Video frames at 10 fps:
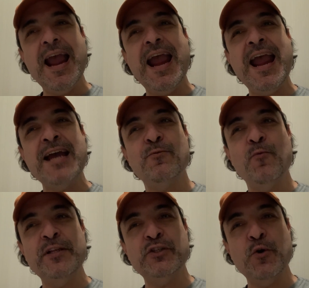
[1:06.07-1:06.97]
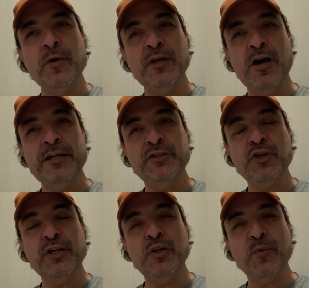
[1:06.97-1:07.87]
And what's going on in
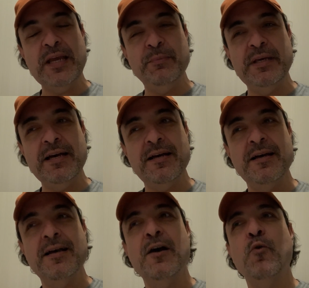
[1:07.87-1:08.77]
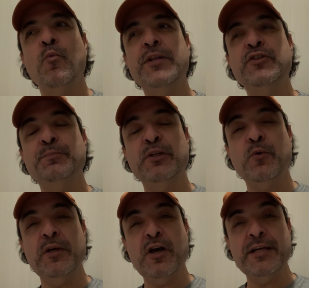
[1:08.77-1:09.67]
Saudi Arabia, what's been
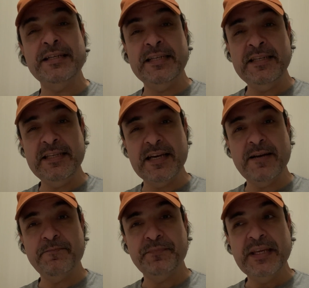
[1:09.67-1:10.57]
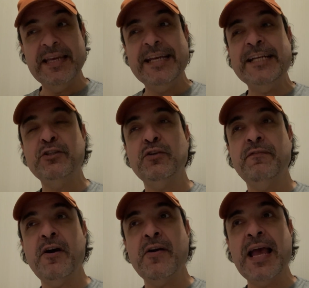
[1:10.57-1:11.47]
going on in India,
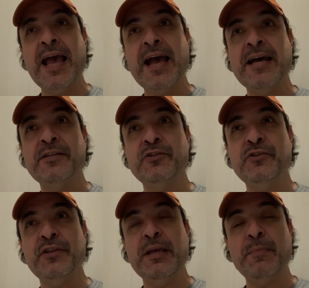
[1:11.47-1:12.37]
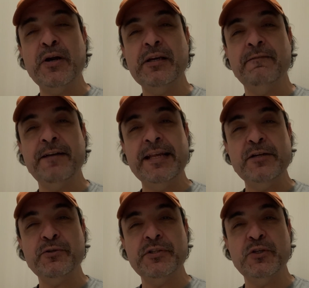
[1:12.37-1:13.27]
insofar as the American
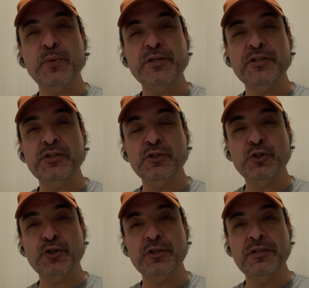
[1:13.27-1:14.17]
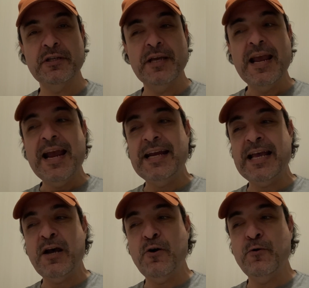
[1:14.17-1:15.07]
financial situation is concerned, and
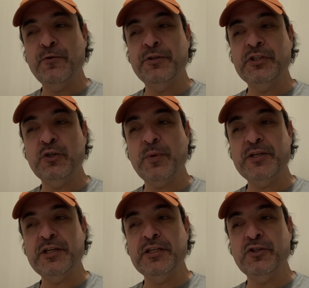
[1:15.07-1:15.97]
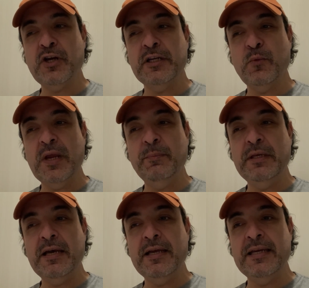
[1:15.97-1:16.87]
how the situation in Saudi
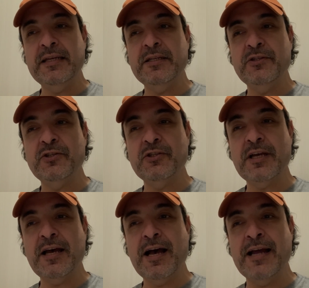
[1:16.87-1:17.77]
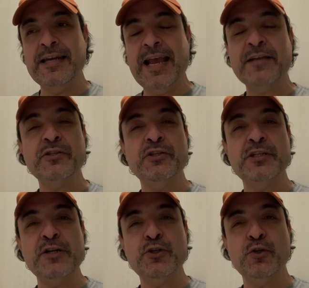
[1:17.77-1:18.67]
Arabia is an
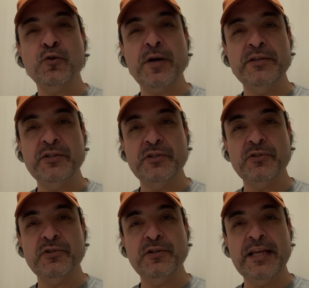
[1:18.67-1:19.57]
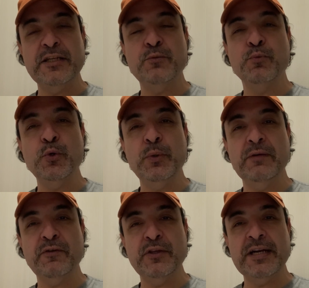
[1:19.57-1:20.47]
existential crisis that is brewing
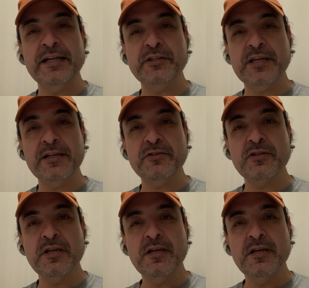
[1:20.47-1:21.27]
for the United States.